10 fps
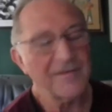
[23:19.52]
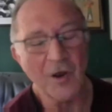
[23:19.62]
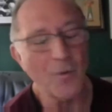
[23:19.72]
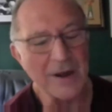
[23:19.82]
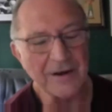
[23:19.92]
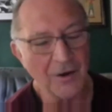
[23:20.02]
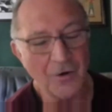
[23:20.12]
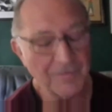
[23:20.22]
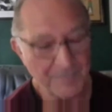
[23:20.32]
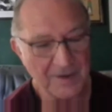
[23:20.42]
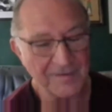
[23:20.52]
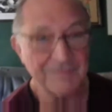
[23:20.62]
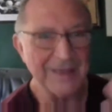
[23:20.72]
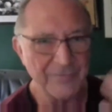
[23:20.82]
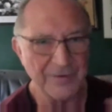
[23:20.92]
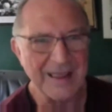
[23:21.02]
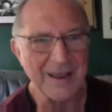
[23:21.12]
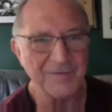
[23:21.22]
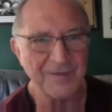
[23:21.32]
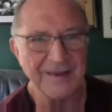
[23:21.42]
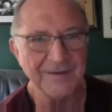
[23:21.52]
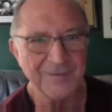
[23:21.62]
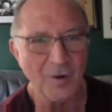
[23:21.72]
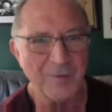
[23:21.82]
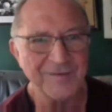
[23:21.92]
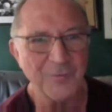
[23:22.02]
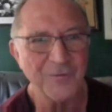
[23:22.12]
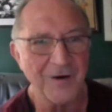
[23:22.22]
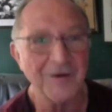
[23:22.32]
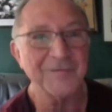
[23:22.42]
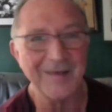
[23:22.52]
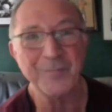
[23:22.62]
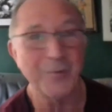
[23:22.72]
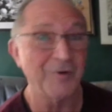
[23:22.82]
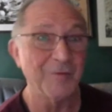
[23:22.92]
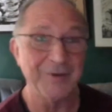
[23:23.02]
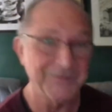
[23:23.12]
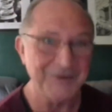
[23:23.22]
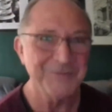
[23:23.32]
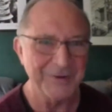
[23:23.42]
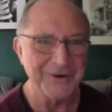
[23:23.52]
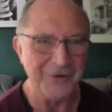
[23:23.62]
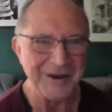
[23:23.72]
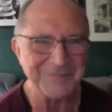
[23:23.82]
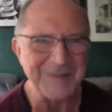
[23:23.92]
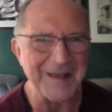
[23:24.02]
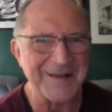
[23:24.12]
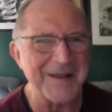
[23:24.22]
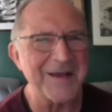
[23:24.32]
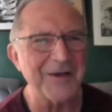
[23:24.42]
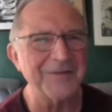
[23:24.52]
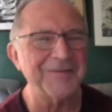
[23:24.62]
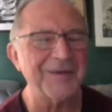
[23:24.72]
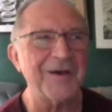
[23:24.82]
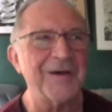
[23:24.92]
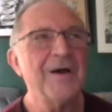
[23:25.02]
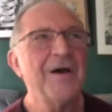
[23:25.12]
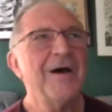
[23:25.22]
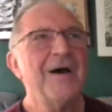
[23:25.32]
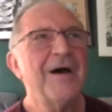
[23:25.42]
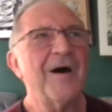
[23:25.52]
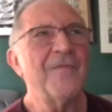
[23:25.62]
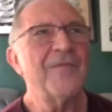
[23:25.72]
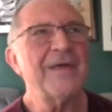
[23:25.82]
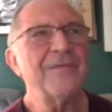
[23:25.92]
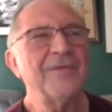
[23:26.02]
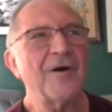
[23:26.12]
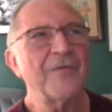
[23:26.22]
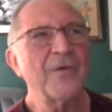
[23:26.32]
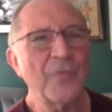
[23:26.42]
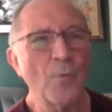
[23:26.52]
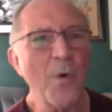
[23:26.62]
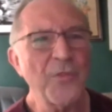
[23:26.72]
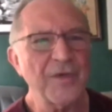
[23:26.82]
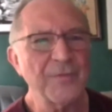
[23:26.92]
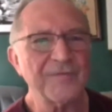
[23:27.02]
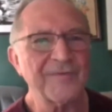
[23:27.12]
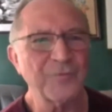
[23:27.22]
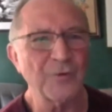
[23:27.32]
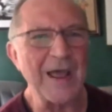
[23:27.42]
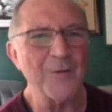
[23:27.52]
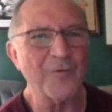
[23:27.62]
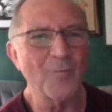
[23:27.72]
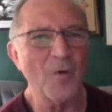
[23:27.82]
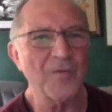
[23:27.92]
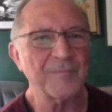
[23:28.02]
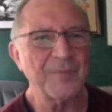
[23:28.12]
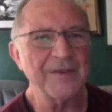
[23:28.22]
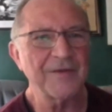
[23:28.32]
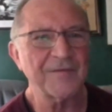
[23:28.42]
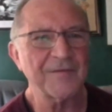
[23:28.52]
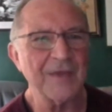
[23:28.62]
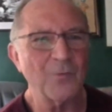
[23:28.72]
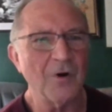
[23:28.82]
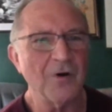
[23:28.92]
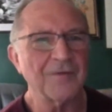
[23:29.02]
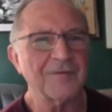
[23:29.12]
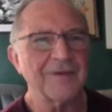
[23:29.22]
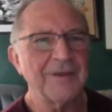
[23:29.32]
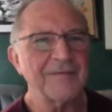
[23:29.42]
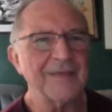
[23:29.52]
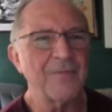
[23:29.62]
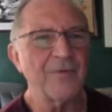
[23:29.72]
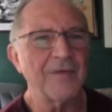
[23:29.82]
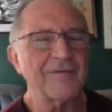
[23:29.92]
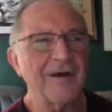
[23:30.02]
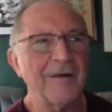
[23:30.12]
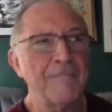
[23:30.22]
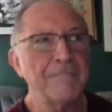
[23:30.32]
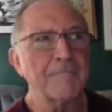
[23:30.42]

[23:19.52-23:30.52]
I went along because everything else that he told me so far up to that point had been great. and then the one thing that stood out from what the speaker said was, he said that